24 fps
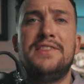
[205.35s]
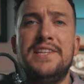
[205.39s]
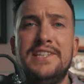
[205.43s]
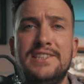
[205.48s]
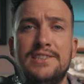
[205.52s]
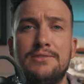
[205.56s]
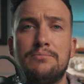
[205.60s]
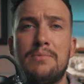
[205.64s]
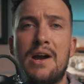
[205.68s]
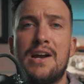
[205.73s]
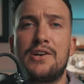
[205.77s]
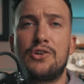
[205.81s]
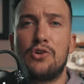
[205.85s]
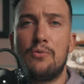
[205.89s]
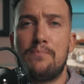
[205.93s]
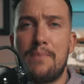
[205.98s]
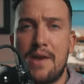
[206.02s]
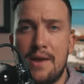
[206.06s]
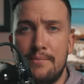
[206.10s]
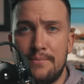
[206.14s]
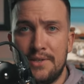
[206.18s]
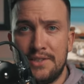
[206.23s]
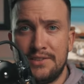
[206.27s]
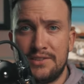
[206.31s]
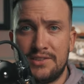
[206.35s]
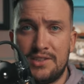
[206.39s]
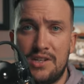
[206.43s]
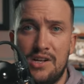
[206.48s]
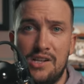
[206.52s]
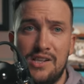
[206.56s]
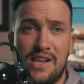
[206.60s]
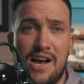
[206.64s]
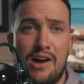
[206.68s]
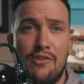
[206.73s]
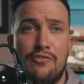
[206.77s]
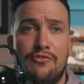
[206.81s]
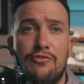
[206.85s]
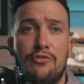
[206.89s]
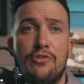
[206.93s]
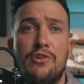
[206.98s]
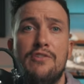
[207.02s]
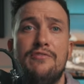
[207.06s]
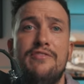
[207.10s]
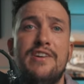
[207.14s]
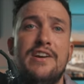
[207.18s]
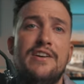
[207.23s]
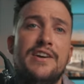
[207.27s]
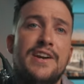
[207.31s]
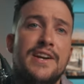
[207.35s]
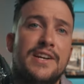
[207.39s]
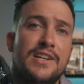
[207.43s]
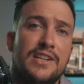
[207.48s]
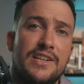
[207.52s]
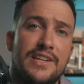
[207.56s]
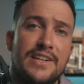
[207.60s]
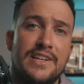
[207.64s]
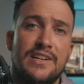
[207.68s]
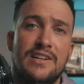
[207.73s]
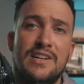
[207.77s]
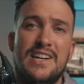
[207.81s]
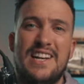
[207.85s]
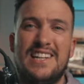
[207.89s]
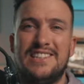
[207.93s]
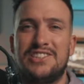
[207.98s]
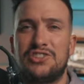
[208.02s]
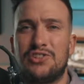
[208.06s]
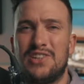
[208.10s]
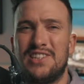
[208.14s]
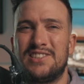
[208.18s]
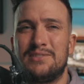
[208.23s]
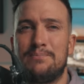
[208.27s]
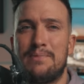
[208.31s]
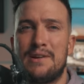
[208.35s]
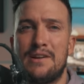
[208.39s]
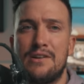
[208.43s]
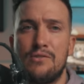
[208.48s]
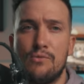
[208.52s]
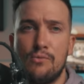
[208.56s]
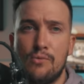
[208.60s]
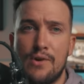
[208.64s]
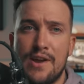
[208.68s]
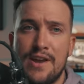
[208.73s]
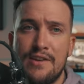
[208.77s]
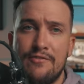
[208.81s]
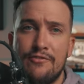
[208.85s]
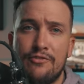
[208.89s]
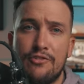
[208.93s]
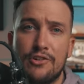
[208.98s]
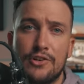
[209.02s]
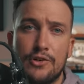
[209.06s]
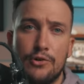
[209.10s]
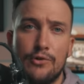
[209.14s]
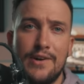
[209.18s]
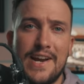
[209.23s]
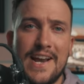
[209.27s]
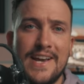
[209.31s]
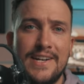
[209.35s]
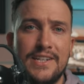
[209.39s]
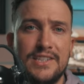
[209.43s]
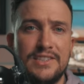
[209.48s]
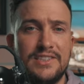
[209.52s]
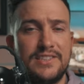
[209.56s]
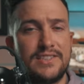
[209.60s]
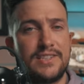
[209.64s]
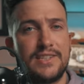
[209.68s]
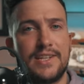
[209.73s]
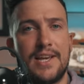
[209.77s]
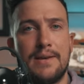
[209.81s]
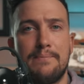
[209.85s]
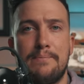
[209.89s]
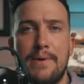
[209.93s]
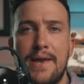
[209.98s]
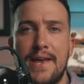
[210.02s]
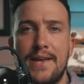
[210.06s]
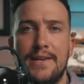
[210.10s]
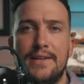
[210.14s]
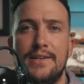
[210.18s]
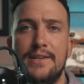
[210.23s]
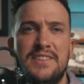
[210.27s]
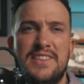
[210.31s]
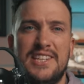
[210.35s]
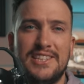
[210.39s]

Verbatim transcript: These micropayments allow for a very clear and transparent way for creators to get paid.